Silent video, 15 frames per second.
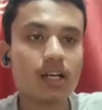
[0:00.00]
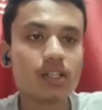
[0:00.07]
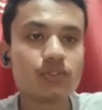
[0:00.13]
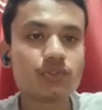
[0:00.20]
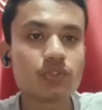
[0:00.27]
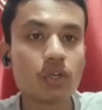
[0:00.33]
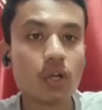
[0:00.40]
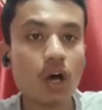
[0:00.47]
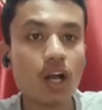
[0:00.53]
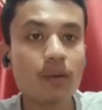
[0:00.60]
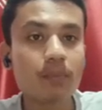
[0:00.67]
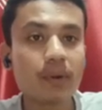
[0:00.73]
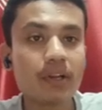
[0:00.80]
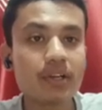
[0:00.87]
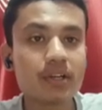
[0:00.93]
So
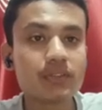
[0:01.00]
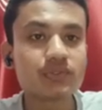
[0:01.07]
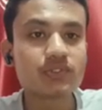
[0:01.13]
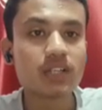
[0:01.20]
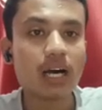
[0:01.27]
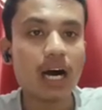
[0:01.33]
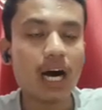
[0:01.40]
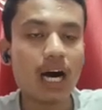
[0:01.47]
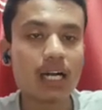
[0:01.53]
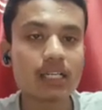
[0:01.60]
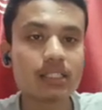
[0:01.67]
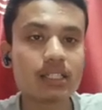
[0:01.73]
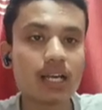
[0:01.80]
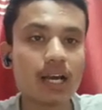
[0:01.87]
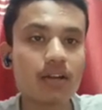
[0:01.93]
Lord Peter's
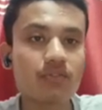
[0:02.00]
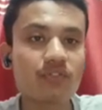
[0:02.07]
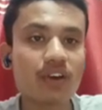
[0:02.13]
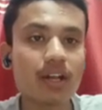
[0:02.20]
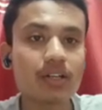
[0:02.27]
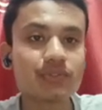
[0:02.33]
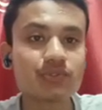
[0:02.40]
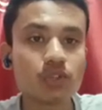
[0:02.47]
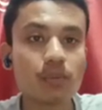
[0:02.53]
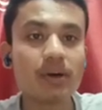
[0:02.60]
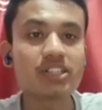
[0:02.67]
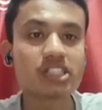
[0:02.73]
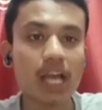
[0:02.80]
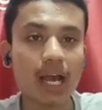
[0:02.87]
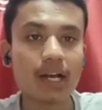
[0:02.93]
heart, there were so
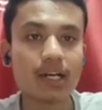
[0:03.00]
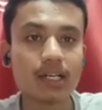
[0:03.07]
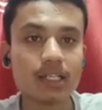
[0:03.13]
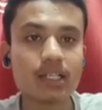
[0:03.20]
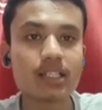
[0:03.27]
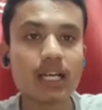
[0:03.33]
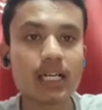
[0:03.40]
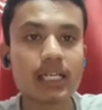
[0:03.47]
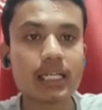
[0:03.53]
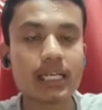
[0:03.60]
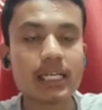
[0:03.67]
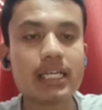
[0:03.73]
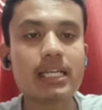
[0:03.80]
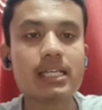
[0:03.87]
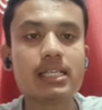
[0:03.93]
much anger that
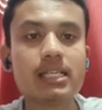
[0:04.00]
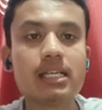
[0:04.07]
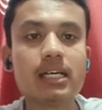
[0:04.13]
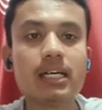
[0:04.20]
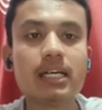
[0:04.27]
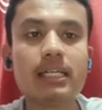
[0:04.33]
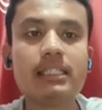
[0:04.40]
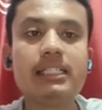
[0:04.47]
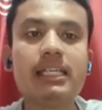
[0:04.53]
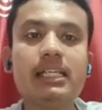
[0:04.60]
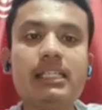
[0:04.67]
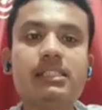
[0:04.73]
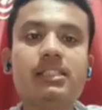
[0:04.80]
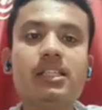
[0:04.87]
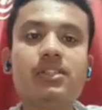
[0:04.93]
he
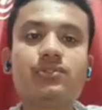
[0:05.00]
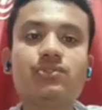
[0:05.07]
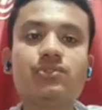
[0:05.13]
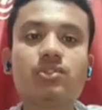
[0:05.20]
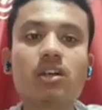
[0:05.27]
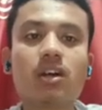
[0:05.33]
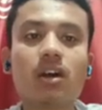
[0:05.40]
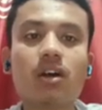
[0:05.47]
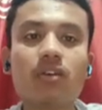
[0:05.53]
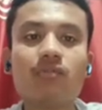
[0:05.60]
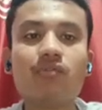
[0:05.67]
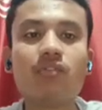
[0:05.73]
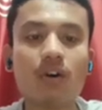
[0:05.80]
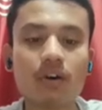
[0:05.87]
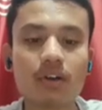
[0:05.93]
did this
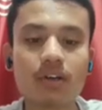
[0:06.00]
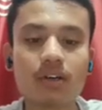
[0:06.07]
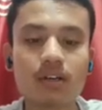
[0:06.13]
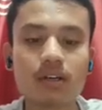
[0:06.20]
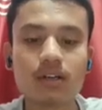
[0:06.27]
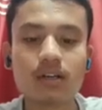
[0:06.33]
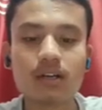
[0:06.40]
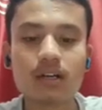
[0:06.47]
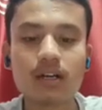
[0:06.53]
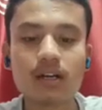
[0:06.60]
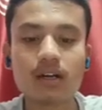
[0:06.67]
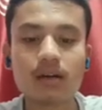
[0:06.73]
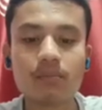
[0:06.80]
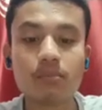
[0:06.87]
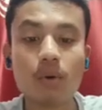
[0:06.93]
work,
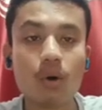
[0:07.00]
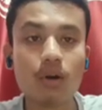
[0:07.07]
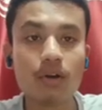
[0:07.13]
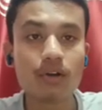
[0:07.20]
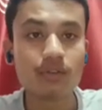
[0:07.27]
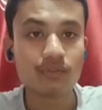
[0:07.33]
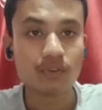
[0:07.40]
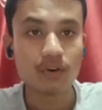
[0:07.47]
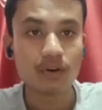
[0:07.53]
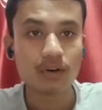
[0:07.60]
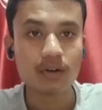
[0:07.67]
bold work.